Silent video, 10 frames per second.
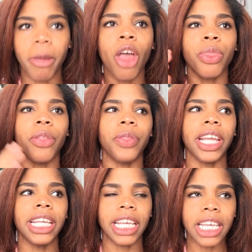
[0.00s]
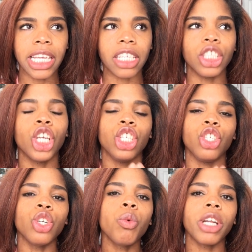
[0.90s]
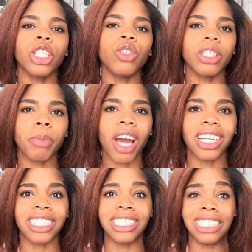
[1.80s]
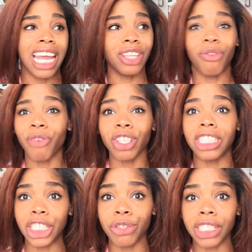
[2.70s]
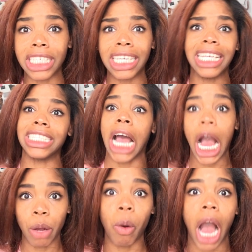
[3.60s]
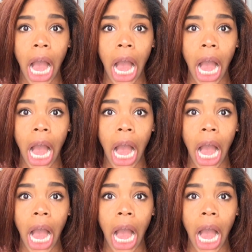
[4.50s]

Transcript: The thing is, you don't want to use a product that the first ingredient is agua.